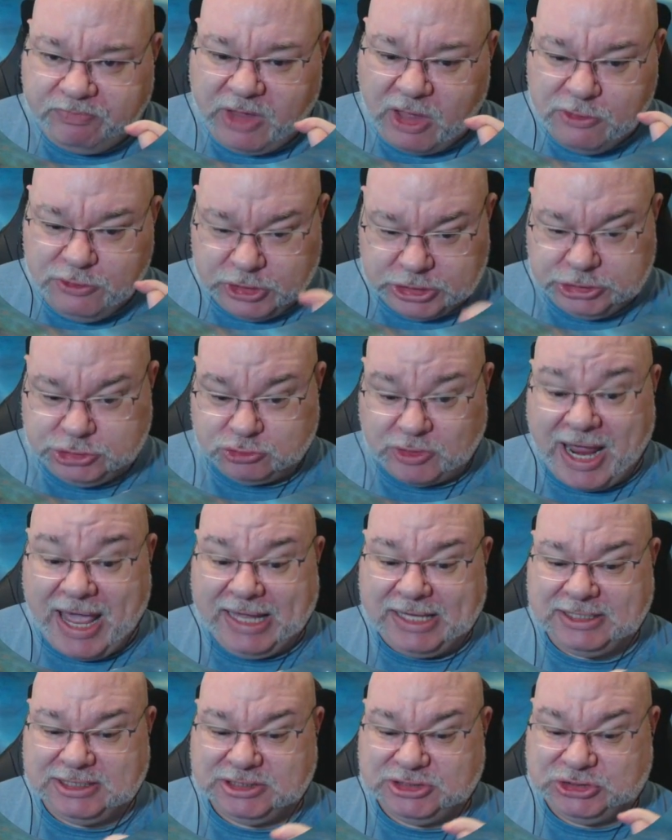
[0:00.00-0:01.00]
the
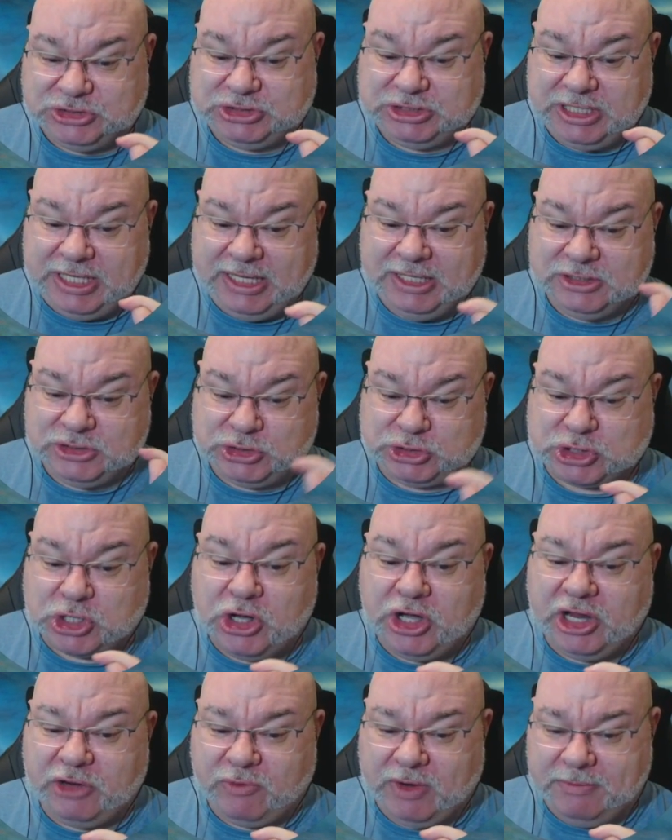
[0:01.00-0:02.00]
dragons in
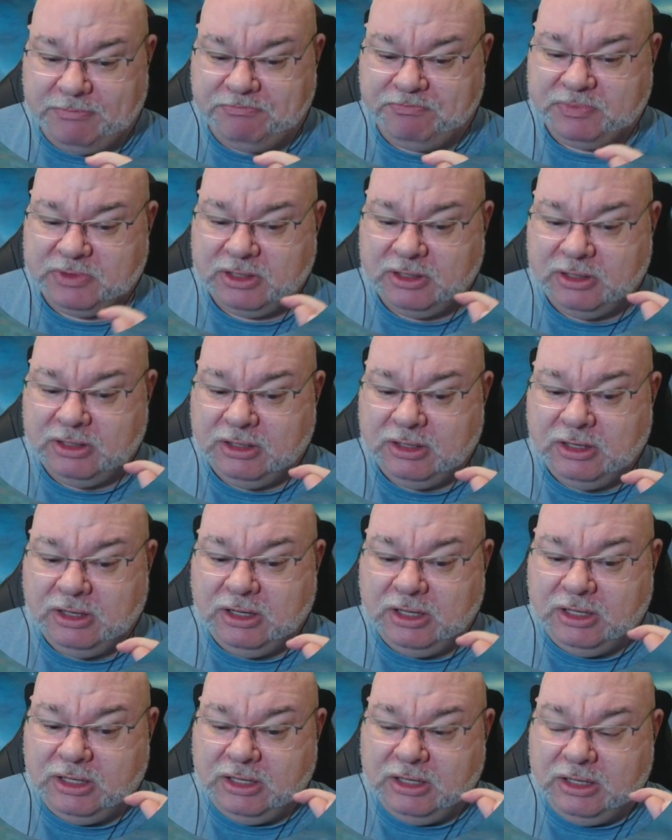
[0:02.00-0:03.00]
Skyrim,
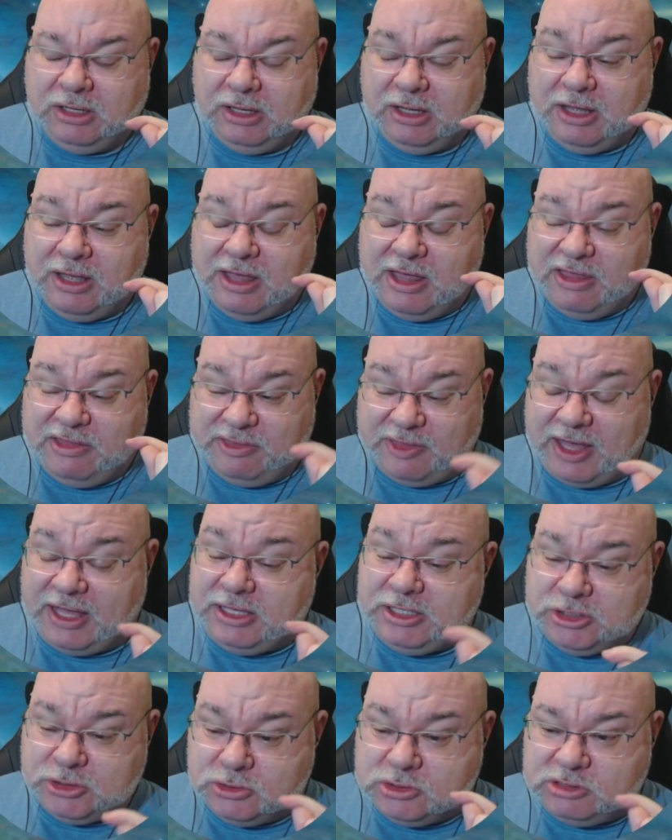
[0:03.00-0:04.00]
they
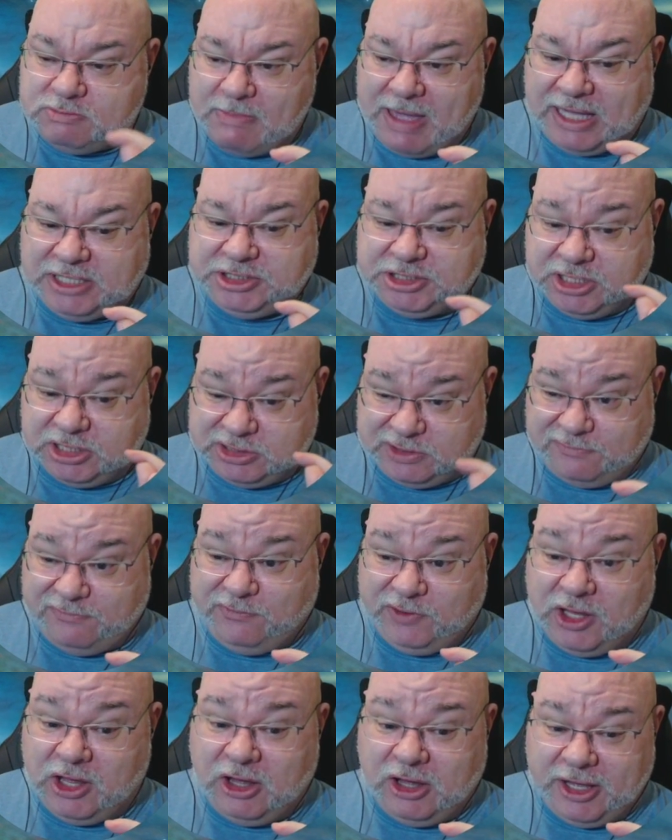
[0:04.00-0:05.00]
use magicka to
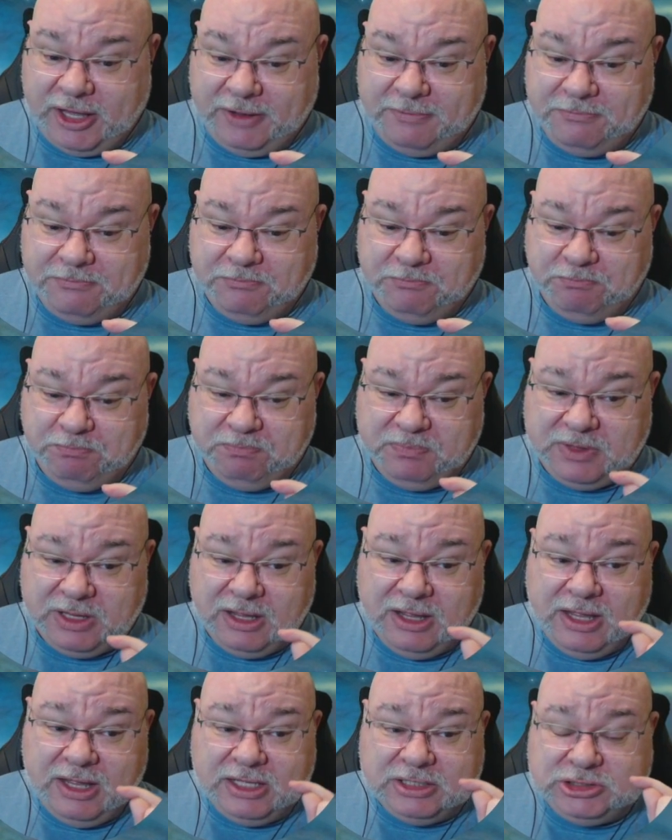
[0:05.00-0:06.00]
fly.
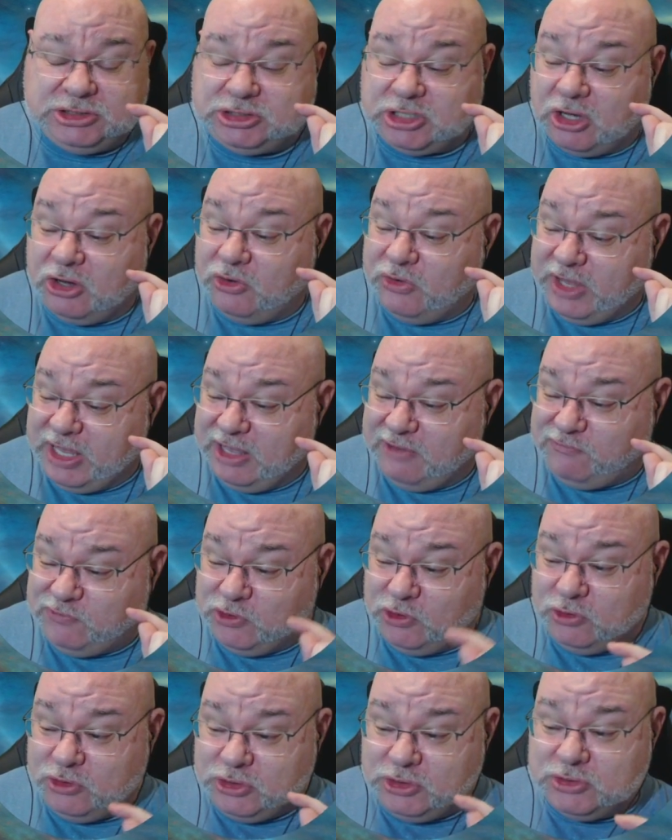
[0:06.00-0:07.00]
So if
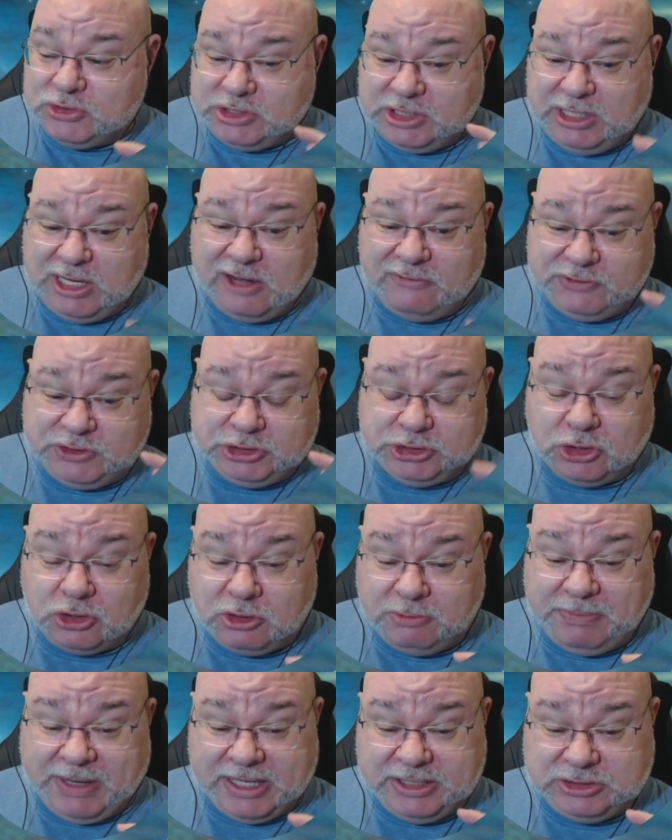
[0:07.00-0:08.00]
you use enough
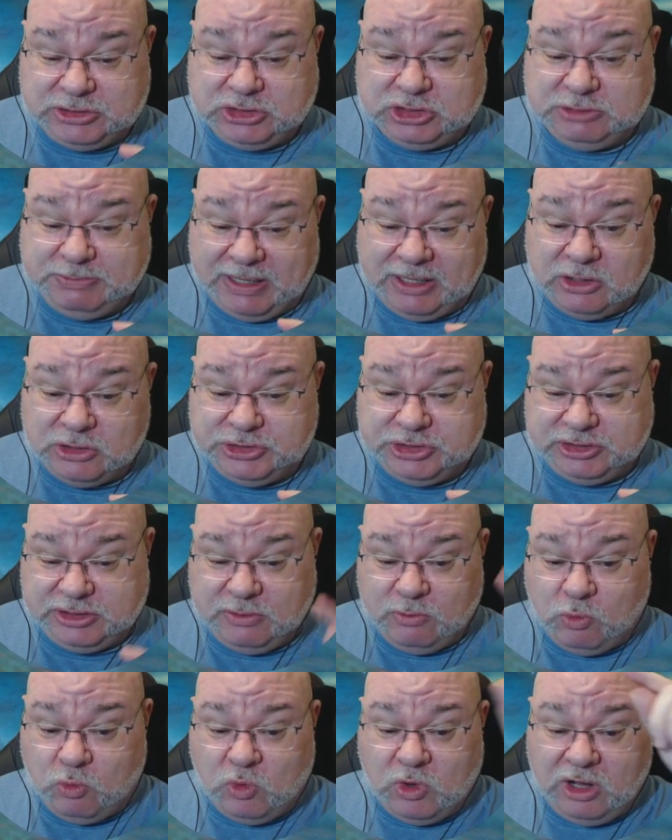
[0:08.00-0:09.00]
shock-based spells at
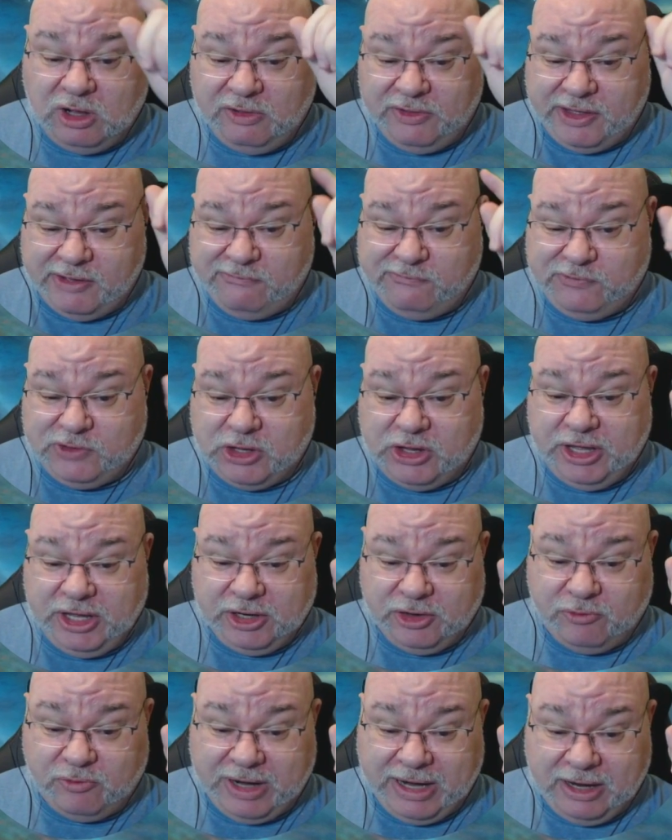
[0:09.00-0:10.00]
them while they're
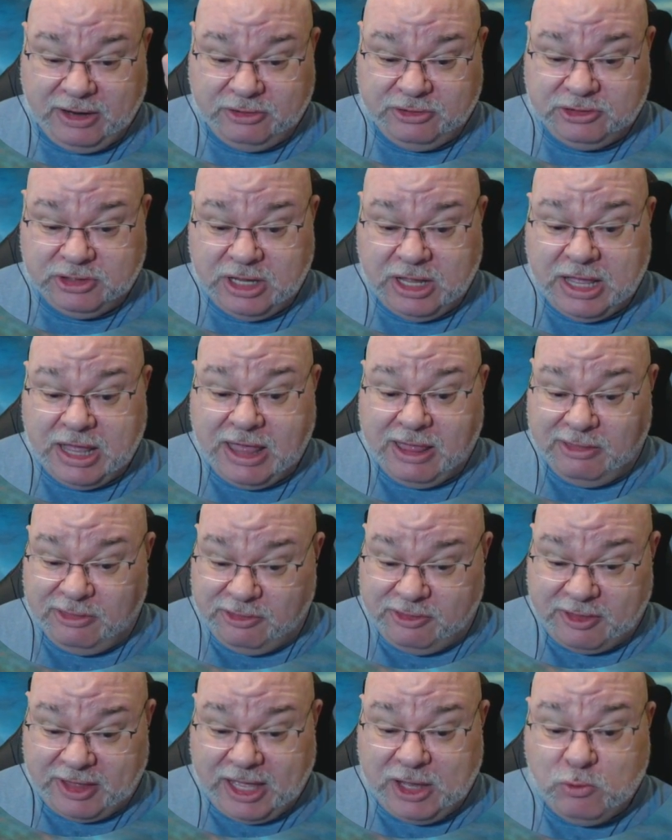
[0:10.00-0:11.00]
flying around,
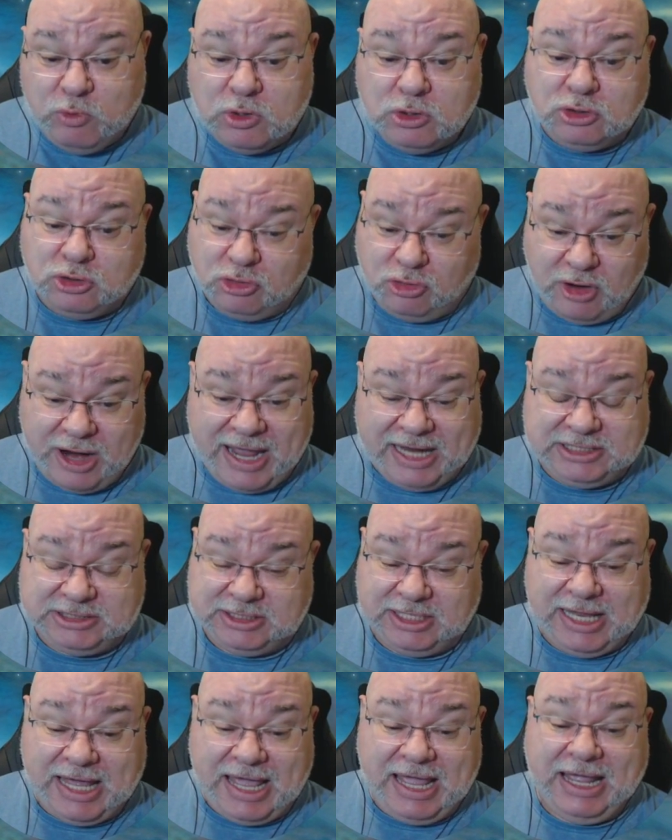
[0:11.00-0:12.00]
they will crash
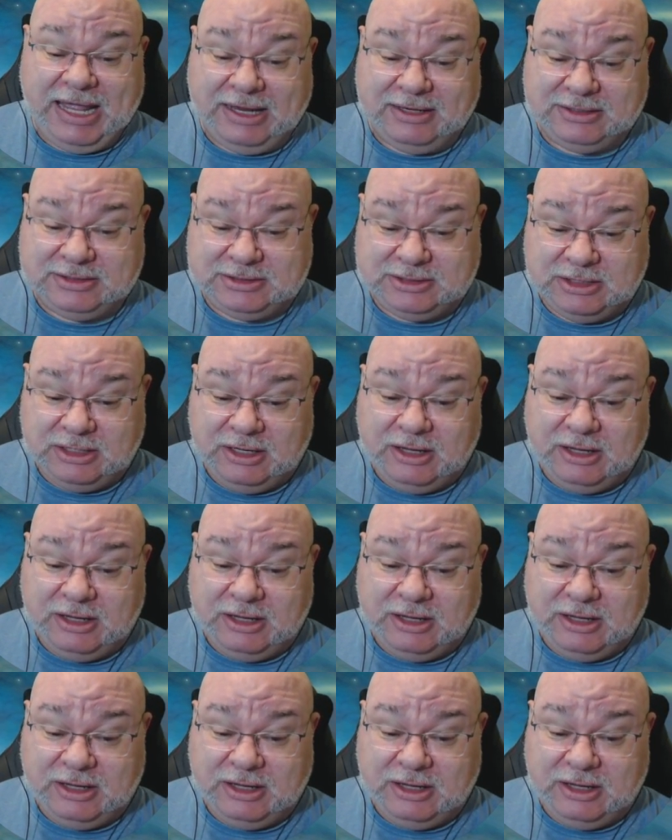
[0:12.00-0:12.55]
land